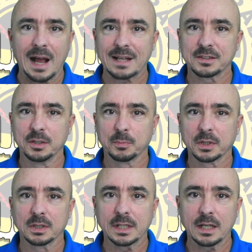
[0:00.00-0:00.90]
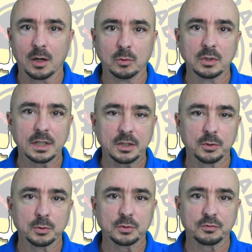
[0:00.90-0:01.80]
I typically only
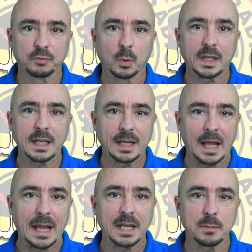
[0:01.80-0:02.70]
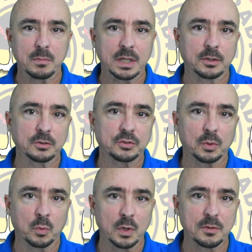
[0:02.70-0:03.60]
use forty and eighty meters
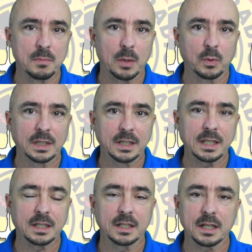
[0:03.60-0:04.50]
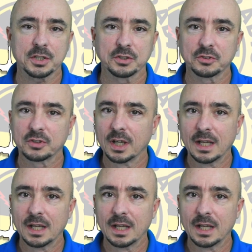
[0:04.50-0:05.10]
with my Winlink connections.